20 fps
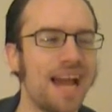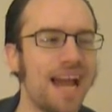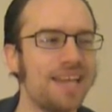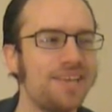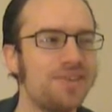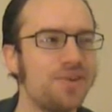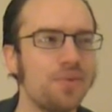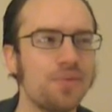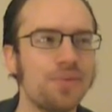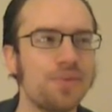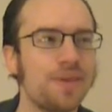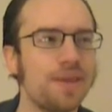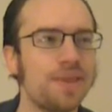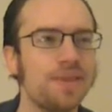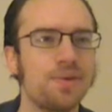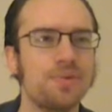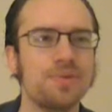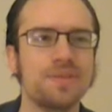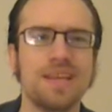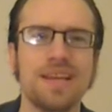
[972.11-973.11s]
I don't think
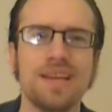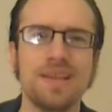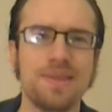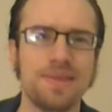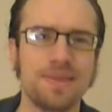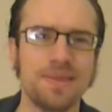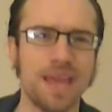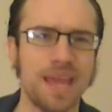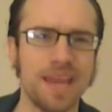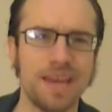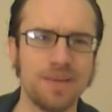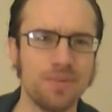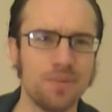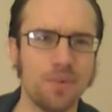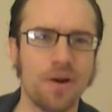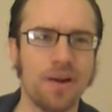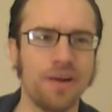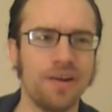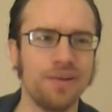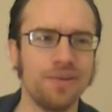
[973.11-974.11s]
there was any
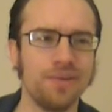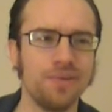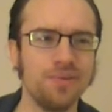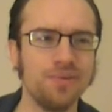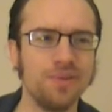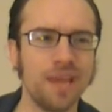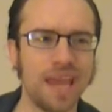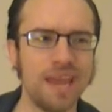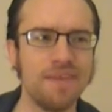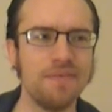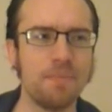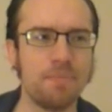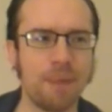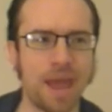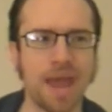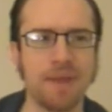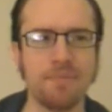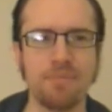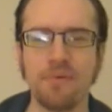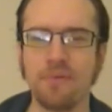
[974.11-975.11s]
anyone who gave a
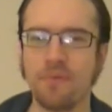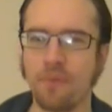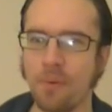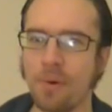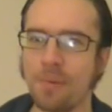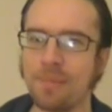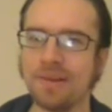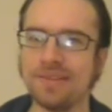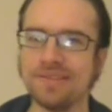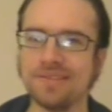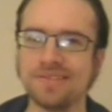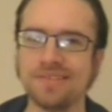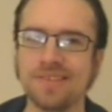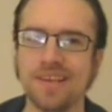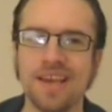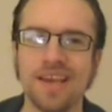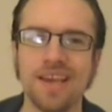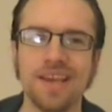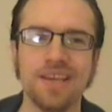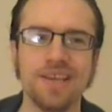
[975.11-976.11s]
bad performance
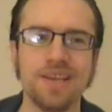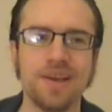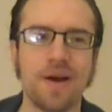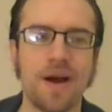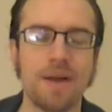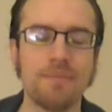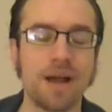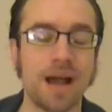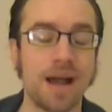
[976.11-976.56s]
you know I'm,